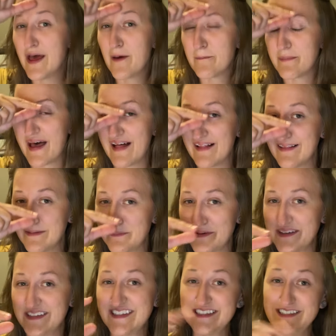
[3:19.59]

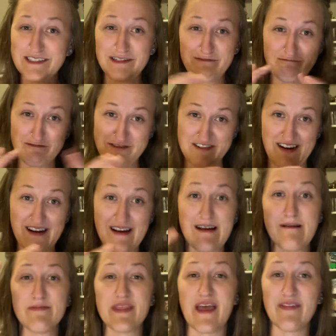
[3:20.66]
Peloponnesian War,
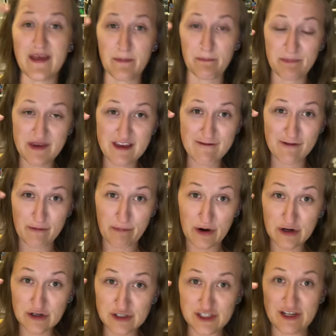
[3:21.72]
and then P for
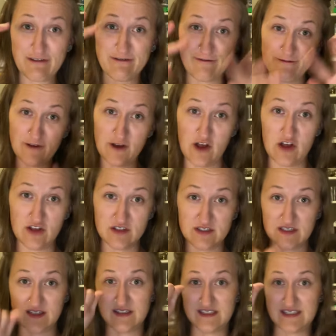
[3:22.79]
Persia falls
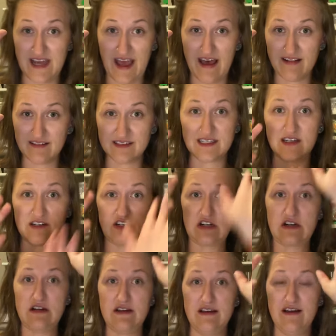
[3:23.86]
to
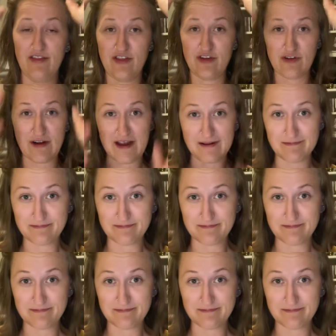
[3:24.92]
Alexander the Great.